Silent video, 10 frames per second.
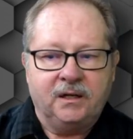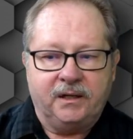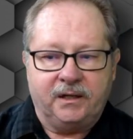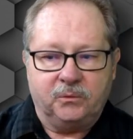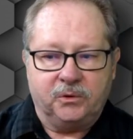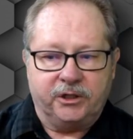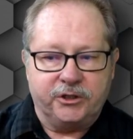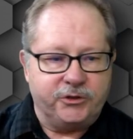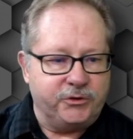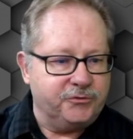And we're going to
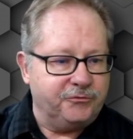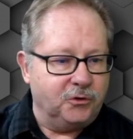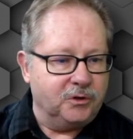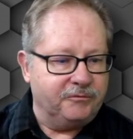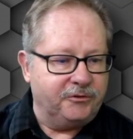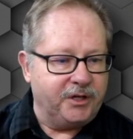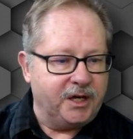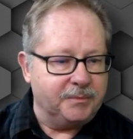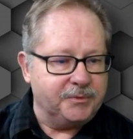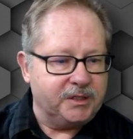choose form for the
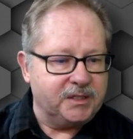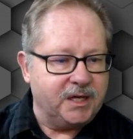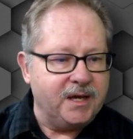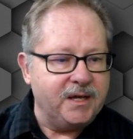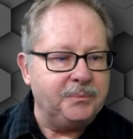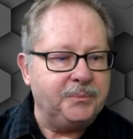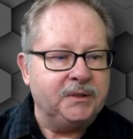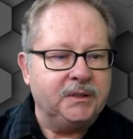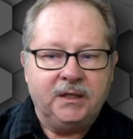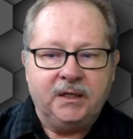object type,
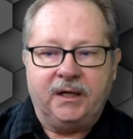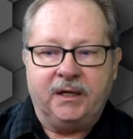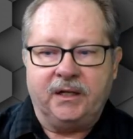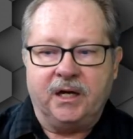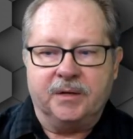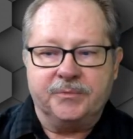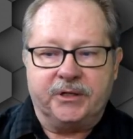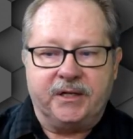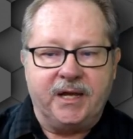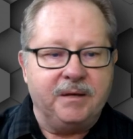and the
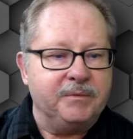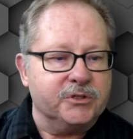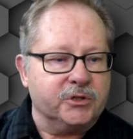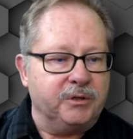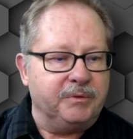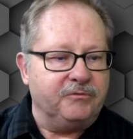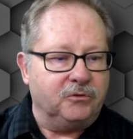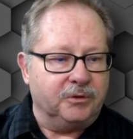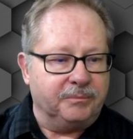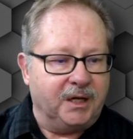object name is going to be
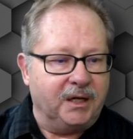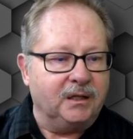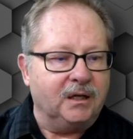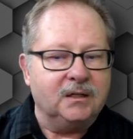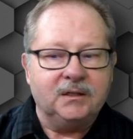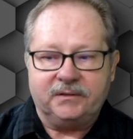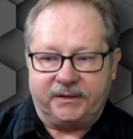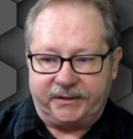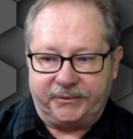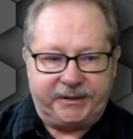form dialog.
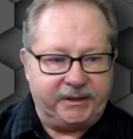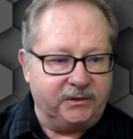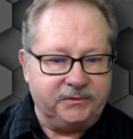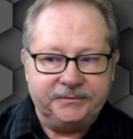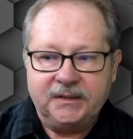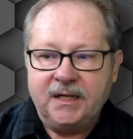There we go.